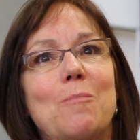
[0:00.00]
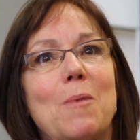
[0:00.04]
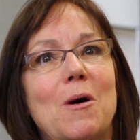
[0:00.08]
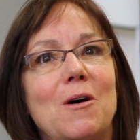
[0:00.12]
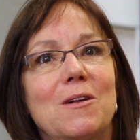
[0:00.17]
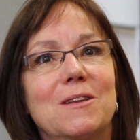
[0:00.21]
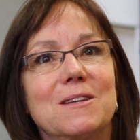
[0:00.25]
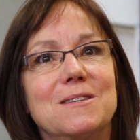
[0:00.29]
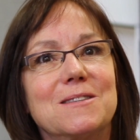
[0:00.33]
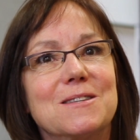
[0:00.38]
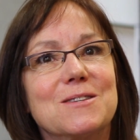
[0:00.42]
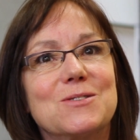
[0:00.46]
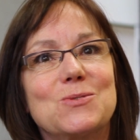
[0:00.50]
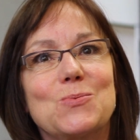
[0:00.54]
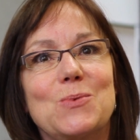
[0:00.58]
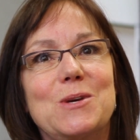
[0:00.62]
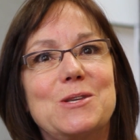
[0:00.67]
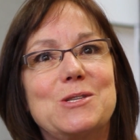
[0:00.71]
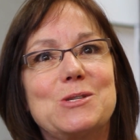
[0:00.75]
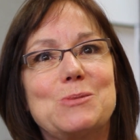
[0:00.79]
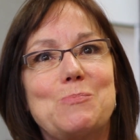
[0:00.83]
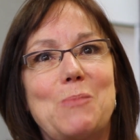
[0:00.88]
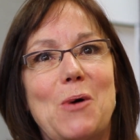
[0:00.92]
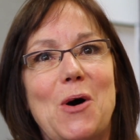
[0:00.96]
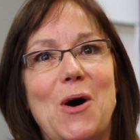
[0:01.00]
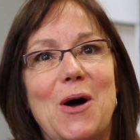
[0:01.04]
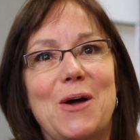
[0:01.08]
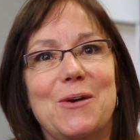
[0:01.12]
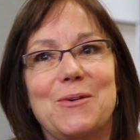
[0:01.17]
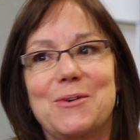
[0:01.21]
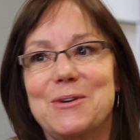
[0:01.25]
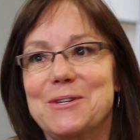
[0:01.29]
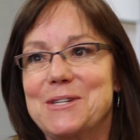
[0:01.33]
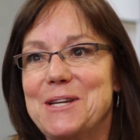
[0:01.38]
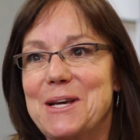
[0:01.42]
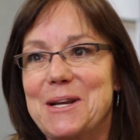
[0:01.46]
ball in the sweet spot
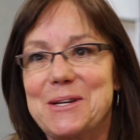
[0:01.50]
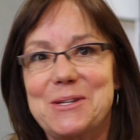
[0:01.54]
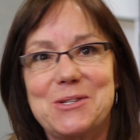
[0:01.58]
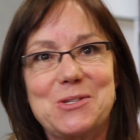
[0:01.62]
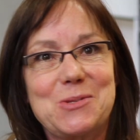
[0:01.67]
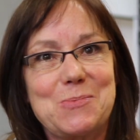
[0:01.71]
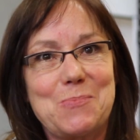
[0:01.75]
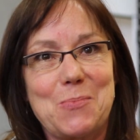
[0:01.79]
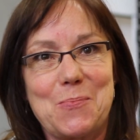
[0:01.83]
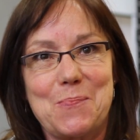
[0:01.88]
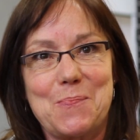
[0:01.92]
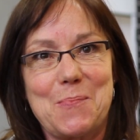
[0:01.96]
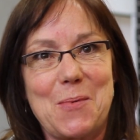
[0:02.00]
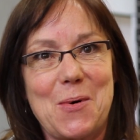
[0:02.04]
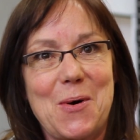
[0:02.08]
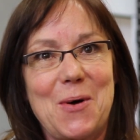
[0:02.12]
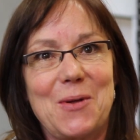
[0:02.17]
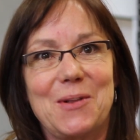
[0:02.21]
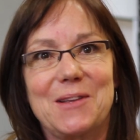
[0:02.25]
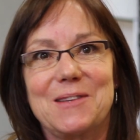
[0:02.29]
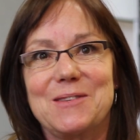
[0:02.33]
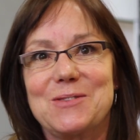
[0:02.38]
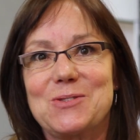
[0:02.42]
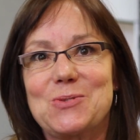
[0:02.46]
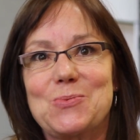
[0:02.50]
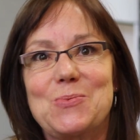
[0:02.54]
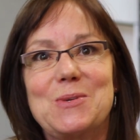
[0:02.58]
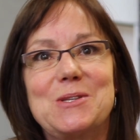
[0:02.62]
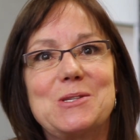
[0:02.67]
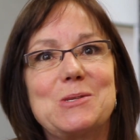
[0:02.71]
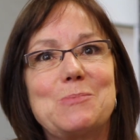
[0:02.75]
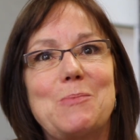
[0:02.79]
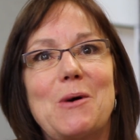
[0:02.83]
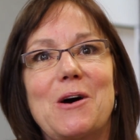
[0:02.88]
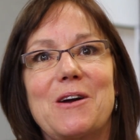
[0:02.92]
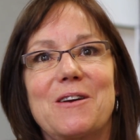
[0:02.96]
or a tennis ball in the
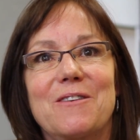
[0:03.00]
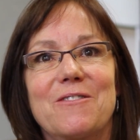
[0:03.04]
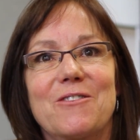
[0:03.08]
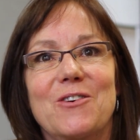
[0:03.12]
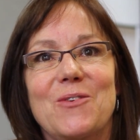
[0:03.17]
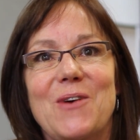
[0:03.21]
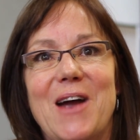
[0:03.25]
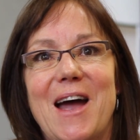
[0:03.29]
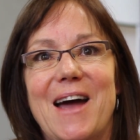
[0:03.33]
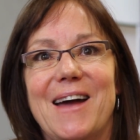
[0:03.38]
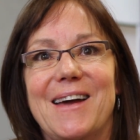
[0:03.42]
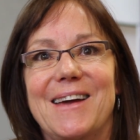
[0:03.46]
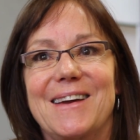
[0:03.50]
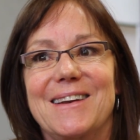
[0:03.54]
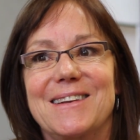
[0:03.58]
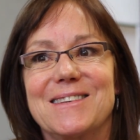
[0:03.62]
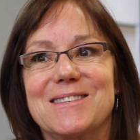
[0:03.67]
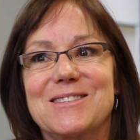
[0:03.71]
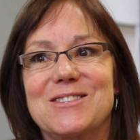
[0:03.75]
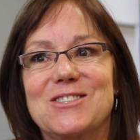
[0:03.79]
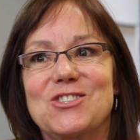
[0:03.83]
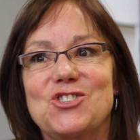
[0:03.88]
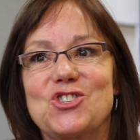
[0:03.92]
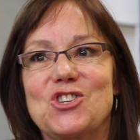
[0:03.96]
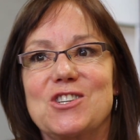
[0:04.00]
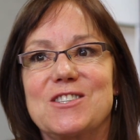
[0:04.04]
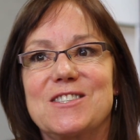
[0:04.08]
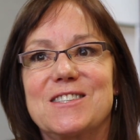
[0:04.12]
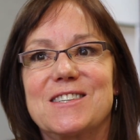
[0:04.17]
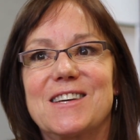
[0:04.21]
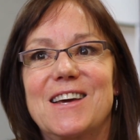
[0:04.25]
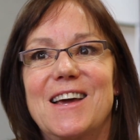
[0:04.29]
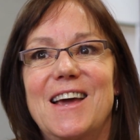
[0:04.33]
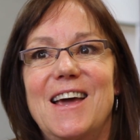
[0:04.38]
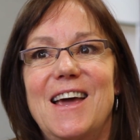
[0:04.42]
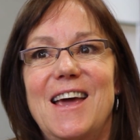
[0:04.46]
sweet spot of a racket. It's
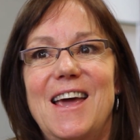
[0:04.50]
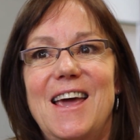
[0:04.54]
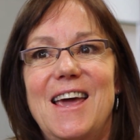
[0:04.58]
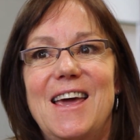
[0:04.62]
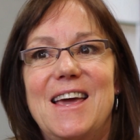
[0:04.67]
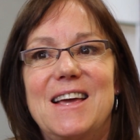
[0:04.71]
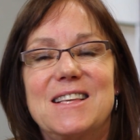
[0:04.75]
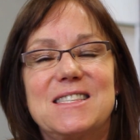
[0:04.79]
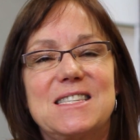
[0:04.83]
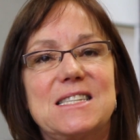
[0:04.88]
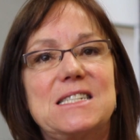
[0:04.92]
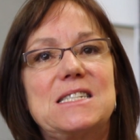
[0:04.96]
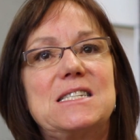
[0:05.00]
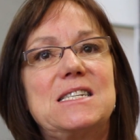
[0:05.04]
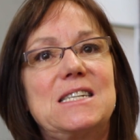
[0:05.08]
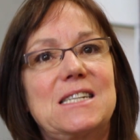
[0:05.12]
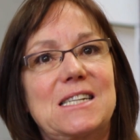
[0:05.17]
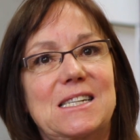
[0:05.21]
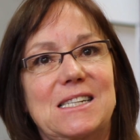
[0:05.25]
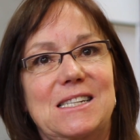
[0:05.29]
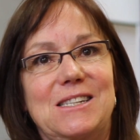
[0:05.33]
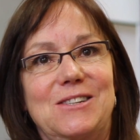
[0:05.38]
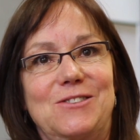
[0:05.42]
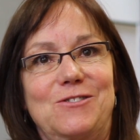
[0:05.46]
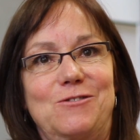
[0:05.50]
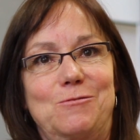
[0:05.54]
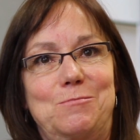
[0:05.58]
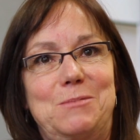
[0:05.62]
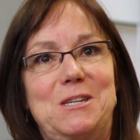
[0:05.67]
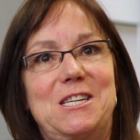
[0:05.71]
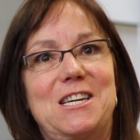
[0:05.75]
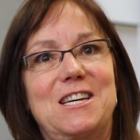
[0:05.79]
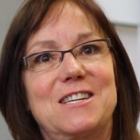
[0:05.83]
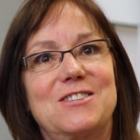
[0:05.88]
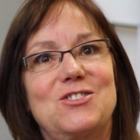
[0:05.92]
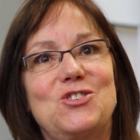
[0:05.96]
just, it's addictive
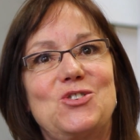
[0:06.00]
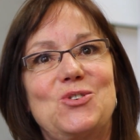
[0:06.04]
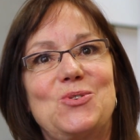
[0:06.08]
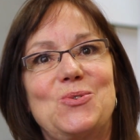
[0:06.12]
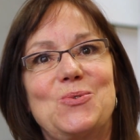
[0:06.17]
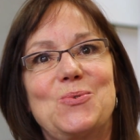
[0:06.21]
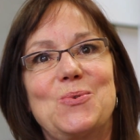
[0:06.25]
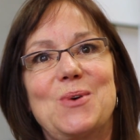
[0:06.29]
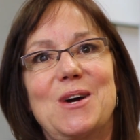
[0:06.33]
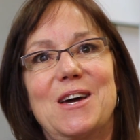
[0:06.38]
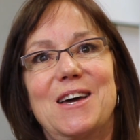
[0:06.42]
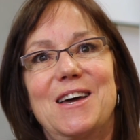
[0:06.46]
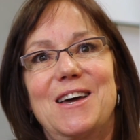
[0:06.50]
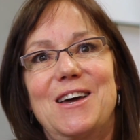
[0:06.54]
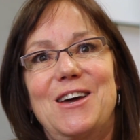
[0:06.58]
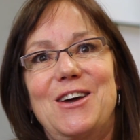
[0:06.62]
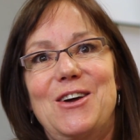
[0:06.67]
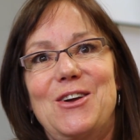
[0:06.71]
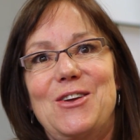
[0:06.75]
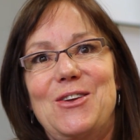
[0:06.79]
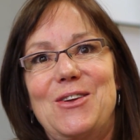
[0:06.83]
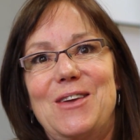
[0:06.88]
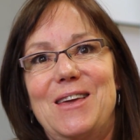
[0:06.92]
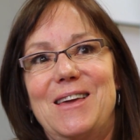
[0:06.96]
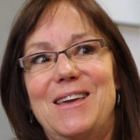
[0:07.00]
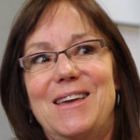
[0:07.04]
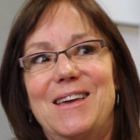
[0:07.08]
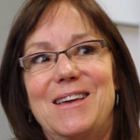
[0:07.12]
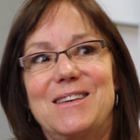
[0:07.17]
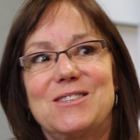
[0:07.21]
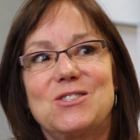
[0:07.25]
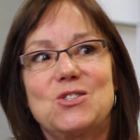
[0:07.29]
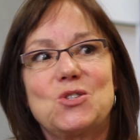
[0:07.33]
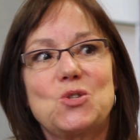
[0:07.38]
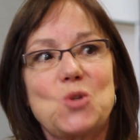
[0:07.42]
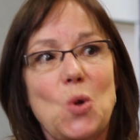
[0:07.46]
because you,
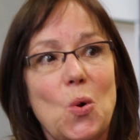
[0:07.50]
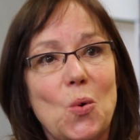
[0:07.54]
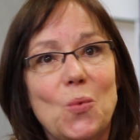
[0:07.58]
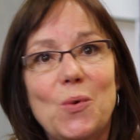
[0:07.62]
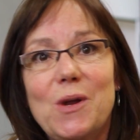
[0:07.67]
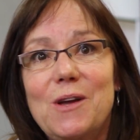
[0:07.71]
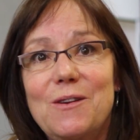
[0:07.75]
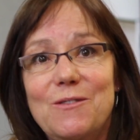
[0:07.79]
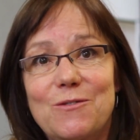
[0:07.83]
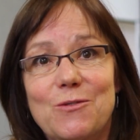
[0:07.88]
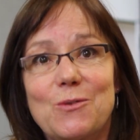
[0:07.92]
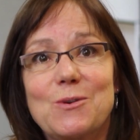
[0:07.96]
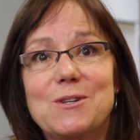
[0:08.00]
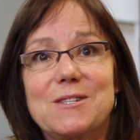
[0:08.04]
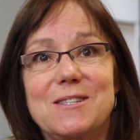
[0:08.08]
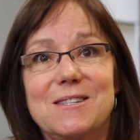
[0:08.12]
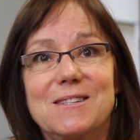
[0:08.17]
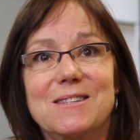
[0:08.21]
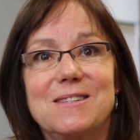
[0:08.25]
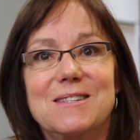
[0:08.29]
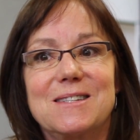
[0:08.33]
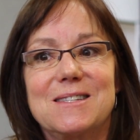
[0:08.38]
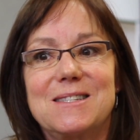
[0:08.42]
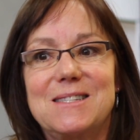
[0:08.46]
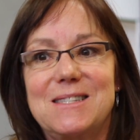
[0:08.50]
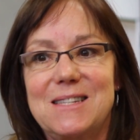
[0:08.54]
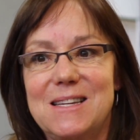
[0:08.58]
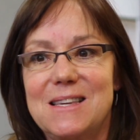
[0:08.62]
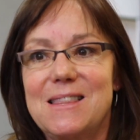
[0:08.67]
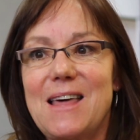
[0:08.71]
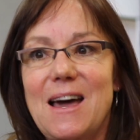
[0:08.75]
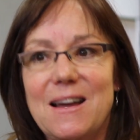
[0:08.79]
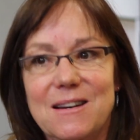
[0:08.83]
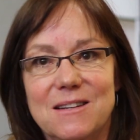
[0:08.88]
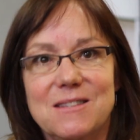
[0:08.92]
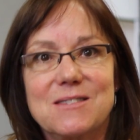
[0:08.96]
it's so reinforcing to see
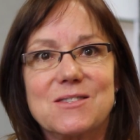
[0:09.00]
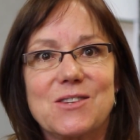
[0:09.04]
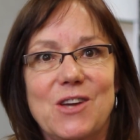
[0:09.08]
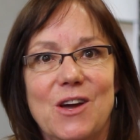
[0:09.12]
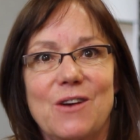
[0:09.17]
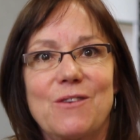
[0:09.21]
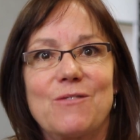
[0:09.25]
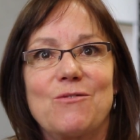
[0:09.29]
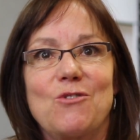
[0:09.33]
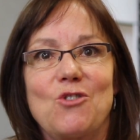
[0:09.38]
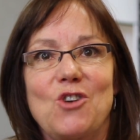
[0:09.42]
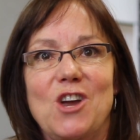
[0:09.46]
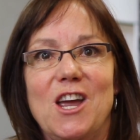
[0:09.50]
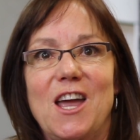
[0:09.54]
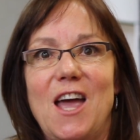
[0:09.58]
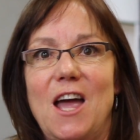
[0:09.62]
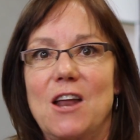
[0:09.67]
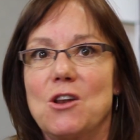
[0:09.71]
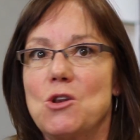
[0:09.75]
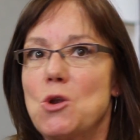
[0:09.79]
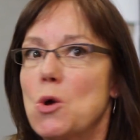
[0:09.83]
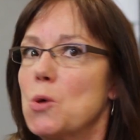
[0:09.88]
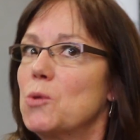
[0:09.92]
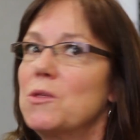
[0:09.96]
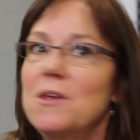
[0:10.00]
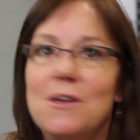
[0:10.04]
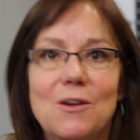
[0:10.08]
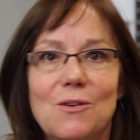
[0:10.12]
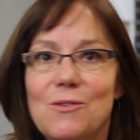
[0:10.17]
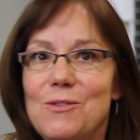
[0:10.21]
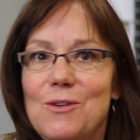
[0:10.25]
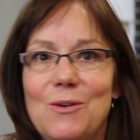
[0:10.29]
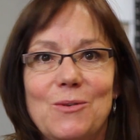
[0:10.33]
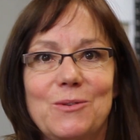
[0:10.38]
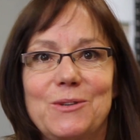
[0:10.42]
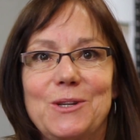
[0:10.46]
that discovery and know that
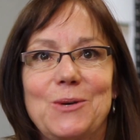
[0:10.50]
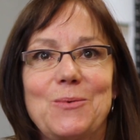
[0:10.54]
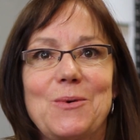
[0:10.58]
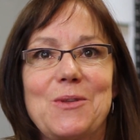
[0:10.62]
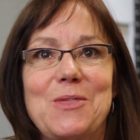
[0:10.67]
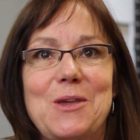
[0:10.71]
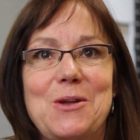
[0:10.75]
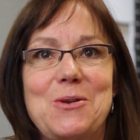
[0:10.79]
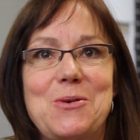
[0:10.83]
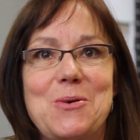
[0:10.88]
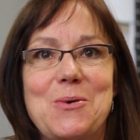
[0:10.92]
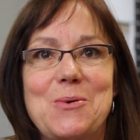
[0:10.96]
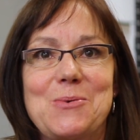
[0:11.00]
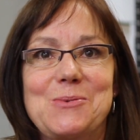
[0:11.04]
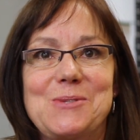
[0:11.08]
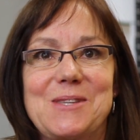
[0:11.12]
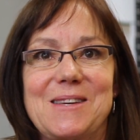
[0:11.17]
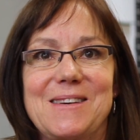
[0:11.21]
you're the only one that knows